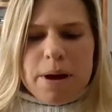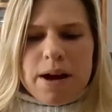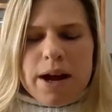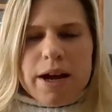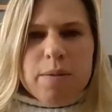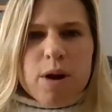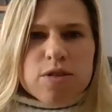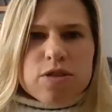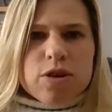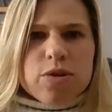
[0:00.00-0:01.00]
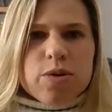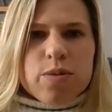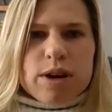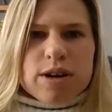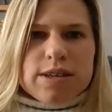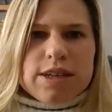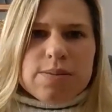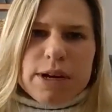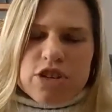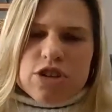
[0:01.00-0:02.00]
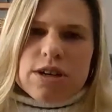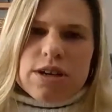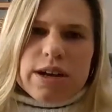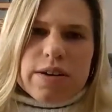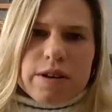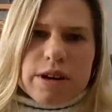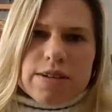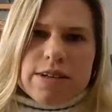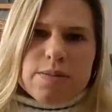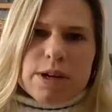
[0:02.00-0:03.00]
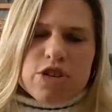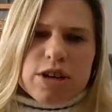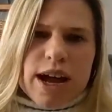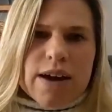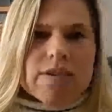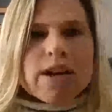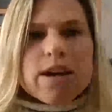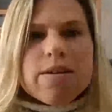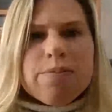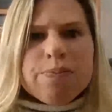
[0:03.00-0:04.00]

but I am also a rare disease patient and rare disease patient advocate.